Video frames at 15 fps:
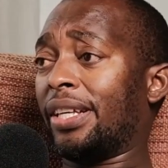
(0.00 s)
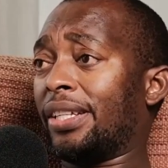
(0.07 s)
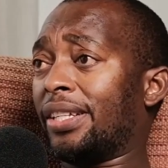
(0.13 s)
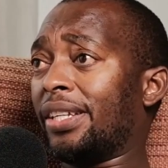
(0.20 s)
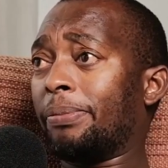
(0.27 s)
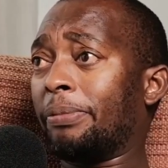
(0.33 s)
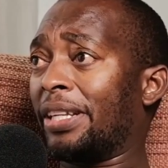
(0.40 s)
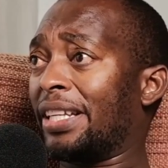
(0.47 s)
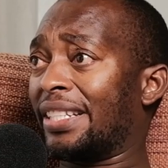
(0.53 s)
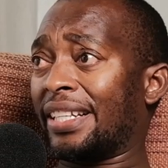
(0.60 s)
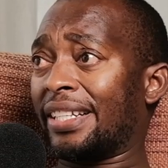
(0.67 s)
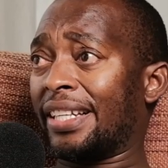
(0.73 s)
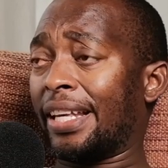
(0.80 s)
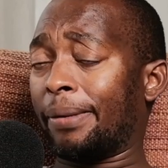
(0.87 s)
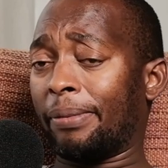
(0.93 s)
treatment is the
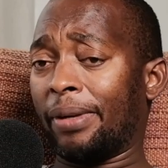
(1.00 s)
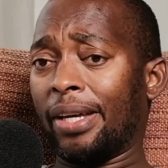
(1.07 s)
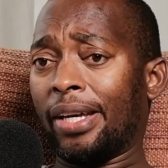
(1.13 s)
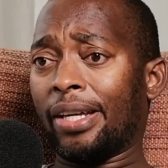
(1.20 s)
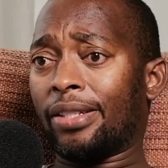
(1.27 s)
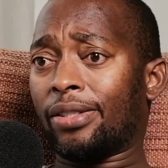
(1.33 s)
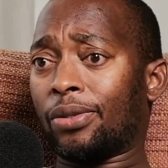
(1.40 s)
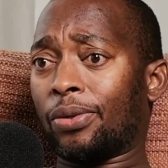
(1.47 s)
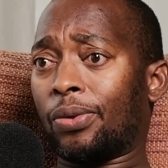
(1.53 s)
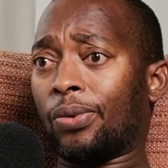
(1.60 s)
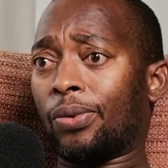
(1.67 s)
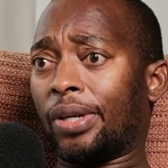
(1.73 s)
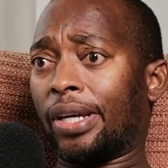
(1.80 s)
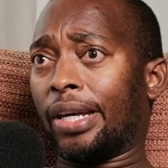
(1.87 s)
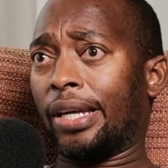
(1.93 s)
same. So
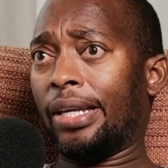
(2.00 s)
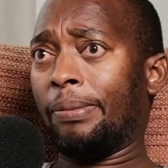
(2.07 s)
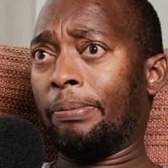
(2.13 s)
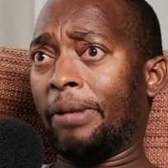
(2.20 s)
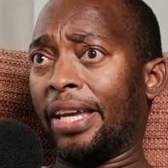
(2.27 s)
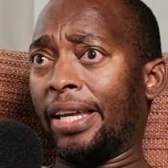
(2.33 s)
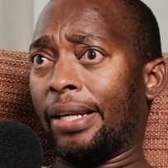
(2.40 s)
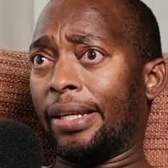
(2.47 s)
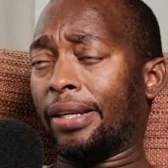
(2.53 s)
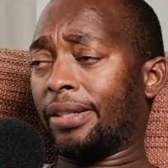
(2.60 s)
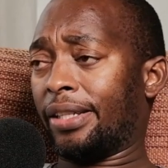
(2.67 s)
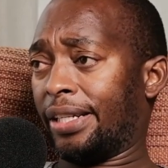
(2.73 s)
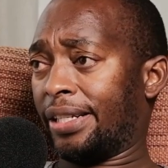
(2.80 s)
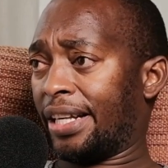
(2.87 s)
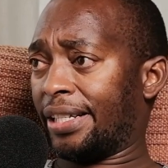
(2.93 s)
in male,
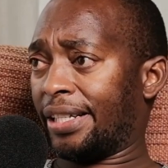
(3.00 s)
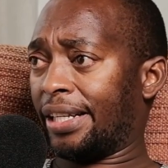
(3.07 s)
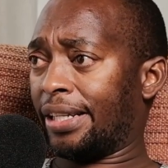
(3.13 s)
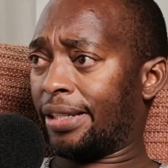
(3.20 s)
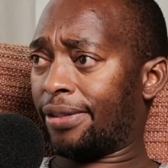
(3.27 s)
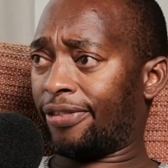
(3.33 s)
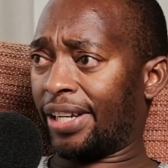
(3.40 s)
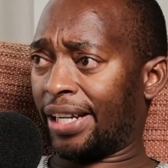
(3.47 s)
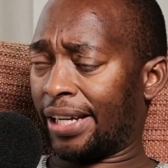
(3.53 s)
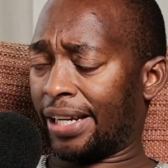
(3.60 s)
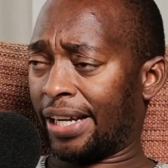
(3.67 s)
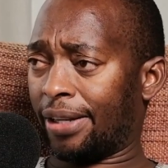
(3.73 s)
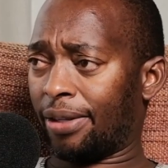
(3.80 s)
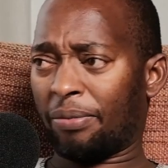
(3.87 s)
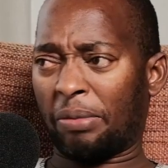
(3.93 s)
as I said, is very
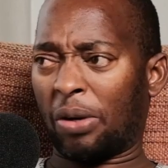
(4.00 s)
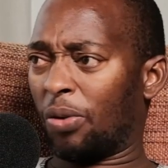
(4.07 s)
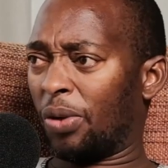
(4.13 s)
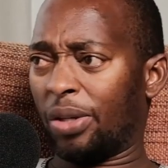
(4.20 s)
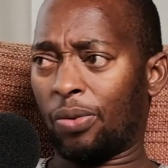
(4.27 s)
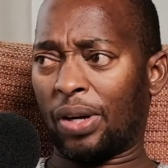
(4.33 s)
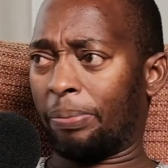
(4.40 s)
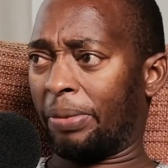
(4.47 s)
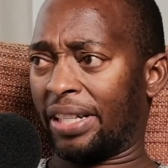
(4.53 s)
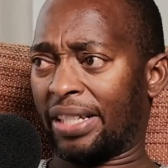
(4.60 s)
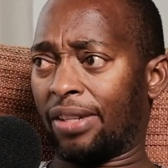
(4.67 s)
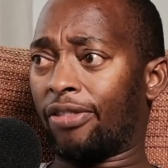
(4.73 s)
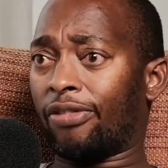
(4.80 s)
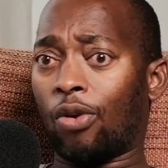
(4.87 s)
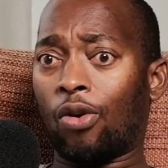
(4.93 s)
rare. About only
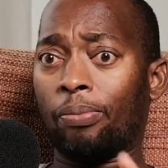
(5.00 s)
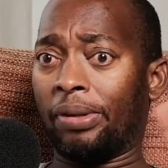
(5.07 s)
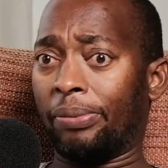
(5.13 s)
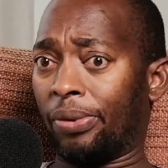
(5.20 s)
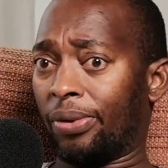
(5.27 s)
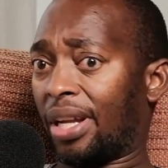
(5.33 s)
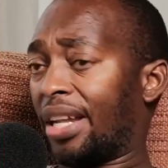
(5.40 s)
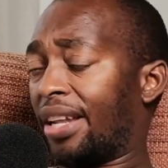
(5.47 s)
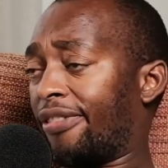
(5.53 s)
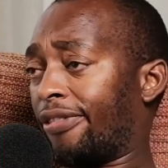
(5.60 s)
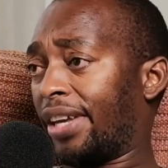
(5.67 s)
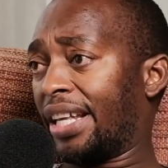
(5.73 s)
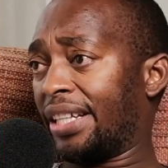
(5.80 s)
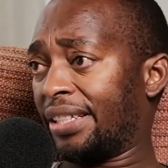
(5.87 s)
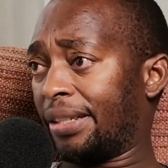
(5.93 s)
1% of all people that have
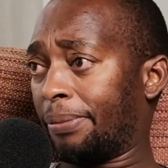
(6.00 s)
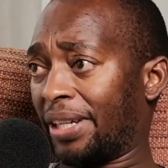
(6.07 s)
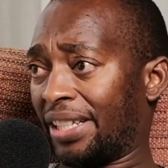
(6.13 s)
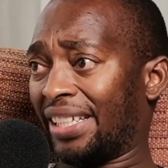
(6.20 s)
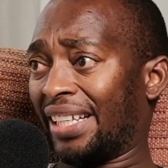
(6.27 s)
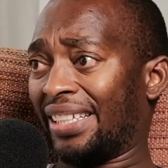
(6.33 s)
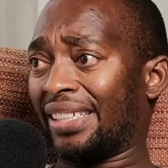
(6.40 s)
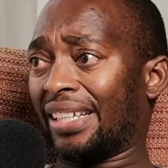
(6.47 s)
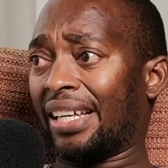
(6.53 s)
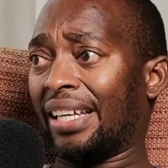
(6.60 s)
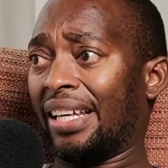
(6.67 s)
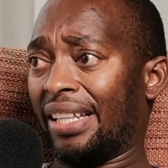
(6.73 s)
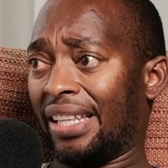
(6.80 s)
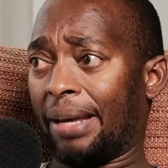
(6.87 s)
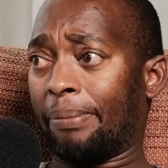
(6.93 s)
cancer, breast cancer,
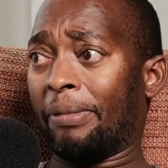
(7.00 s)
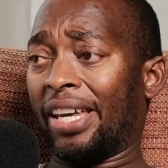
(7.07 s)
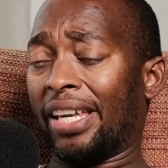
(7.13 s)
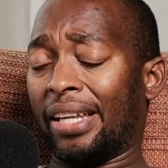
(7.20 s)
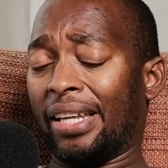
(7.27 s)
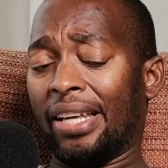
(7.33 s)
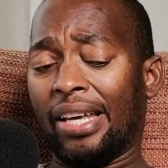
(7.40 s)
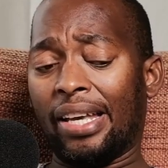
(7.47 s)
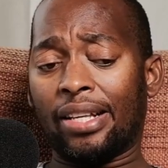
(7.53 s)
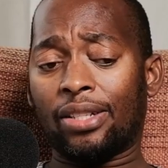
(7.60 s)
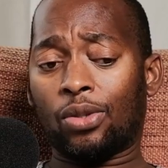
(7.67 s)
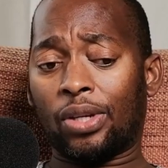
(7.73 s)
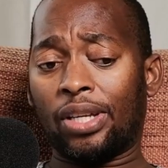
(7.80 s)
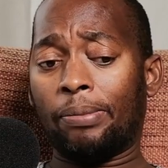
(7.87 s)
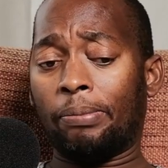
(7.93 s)
they're male.
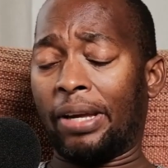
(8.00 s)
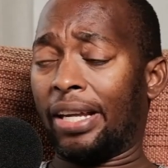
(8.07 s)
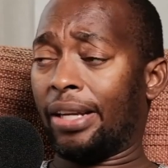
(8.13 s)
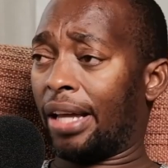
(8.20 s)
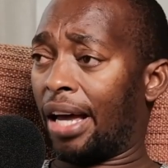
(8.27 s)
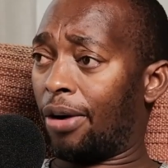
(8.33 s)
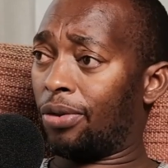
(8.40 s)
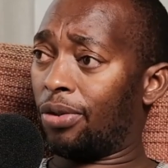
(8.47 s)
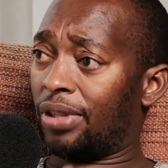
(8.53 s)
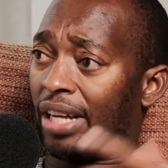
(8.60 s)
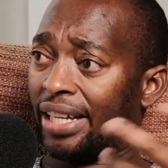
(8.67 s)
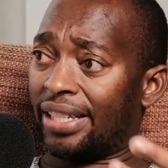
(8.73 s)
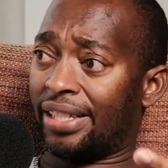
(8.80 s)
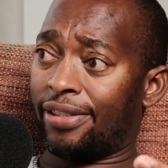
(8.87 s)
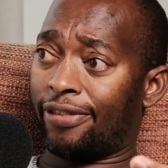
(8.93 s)
So in male, how you'd
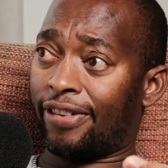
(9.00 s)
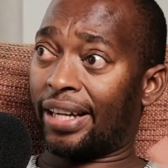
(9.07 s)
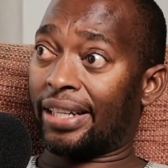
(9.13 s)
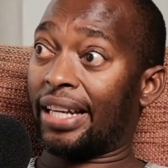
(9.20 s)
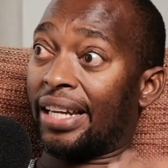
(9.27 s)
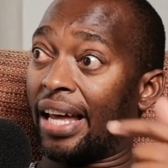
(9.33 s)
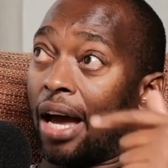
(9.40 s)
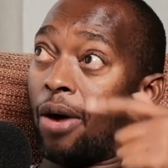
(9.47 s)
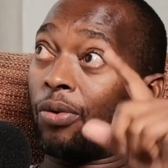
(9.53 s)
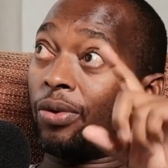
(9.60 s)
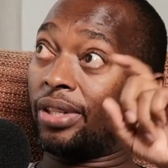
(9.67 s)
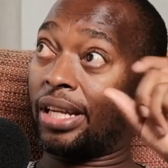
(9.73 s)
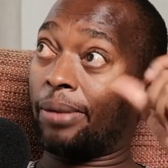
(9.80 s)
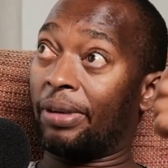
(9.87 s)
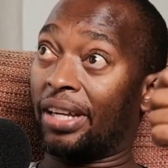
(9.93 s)
identify it and how
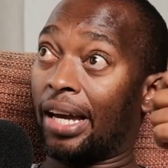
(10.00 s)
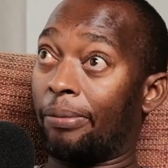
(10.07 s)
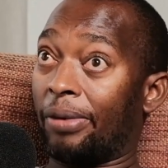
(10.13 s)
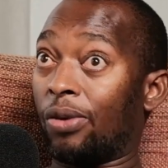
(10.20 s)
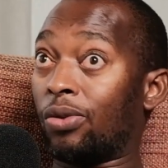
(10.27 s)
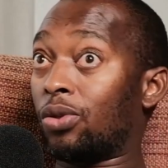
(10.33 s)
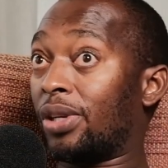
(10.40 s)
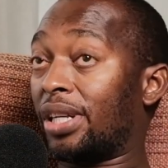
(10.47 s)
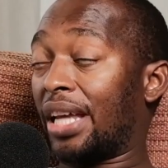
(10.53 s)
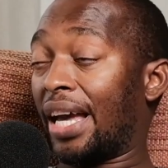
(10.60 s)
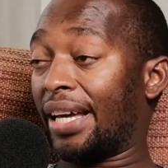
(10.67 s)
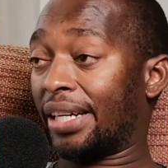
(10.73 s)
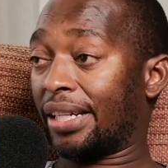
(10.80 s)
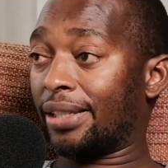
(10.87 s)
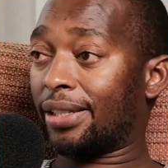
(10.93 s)
they become also at
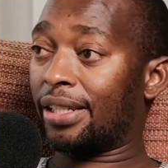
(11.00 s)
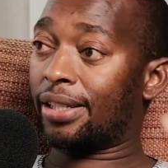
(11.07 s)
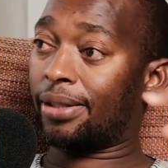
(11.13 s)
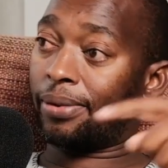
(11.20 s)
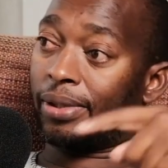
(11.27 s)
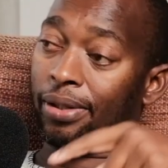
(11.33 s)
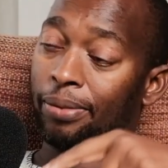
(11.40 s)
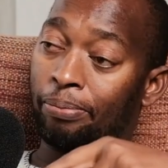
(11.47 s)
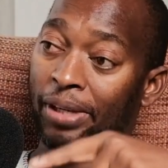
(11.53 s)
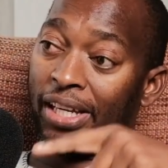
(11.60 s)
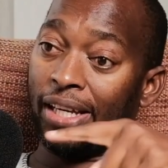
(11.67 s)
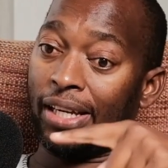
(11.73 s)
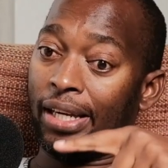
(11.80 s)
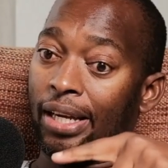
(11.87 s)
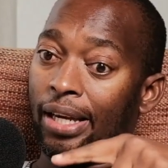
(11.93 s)
high risk is
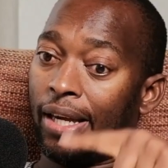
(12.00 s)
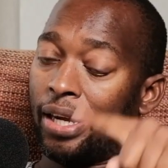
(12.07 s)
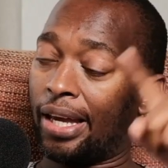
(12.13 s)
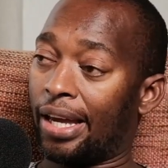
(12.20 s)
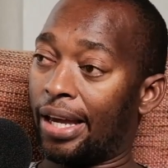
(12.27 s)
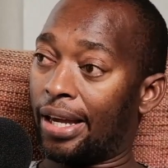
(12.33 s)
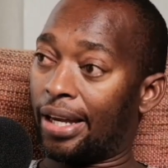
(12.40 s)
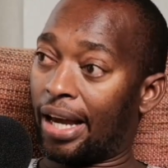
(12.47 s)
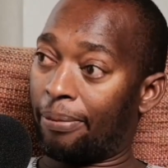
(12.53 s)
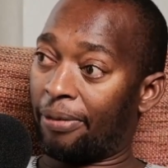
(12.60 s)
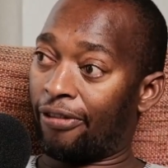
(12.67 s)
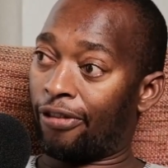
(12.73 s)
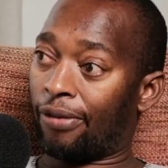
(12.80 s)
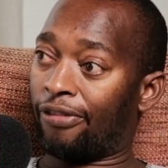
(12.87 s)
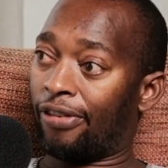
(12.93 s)
being coming
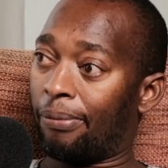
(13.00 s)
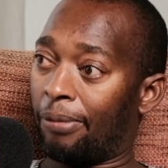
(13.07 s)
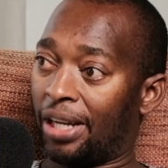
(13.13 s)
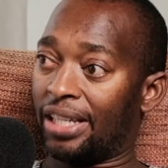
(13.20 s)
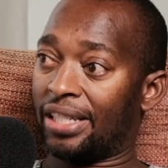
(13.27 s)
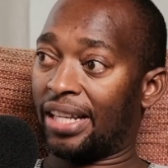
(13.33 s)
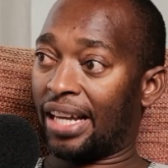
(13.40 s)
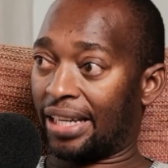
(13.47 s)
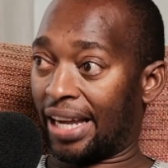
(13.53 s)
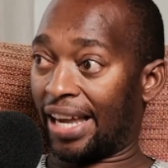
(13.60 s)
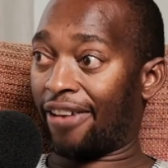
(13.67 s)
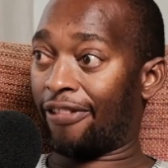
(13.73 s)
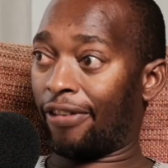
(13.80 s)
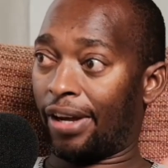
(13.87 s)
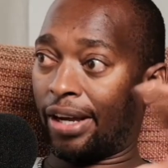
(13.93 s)
from families that
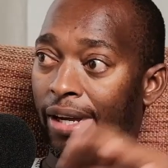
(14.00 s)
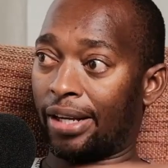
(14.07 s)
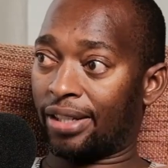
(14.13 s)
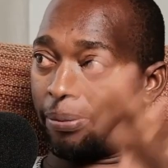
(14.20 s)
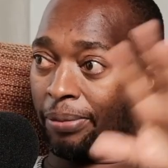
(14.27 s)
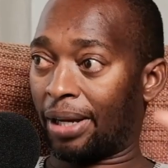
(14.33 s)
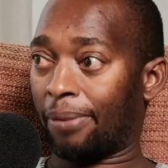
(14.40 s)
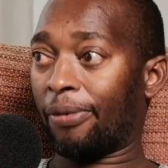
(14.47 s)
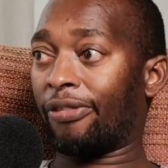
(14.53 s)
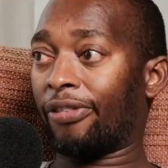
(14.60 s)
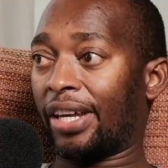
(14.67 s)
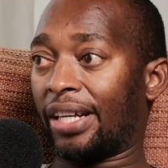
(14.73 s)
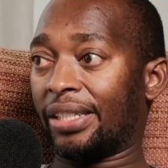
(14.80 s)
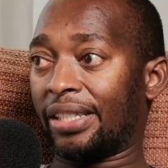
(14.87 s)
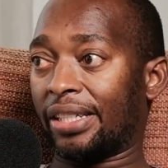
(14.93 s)
have some type of
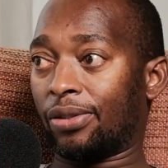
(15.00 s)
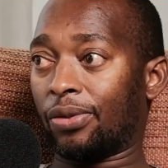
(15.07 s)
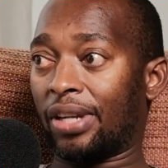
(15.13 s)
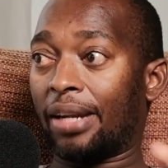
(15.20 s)
cancer. So that